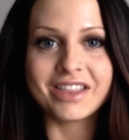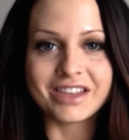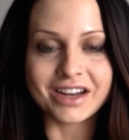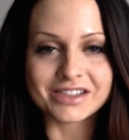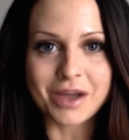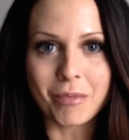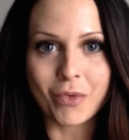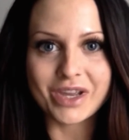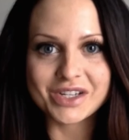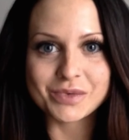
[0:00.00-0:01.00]
the next couple
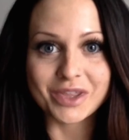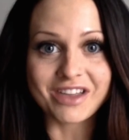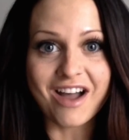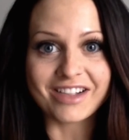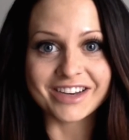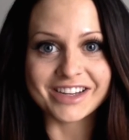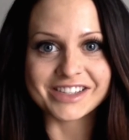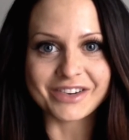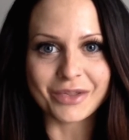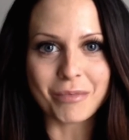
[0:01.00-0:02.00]
weeks with the
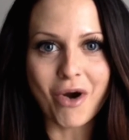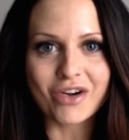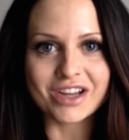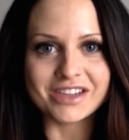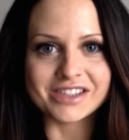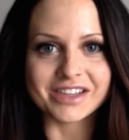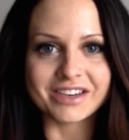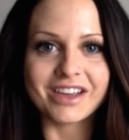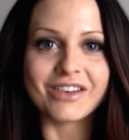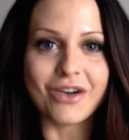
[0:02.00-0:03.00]
holidays and all the parties
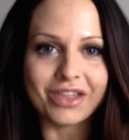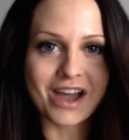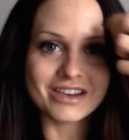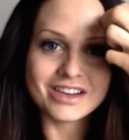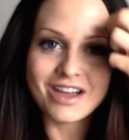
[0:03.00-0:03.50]
and all that.